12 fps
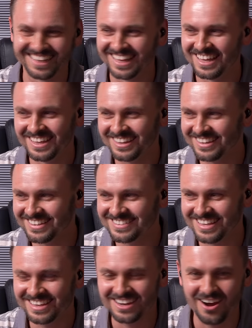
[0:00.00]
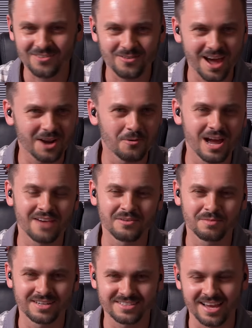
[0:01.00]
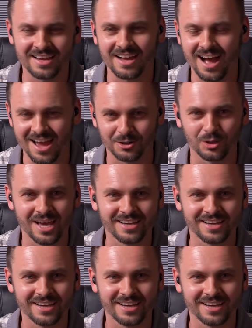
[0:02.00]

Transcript: Yeah. It's like right away, everybody's like, I don't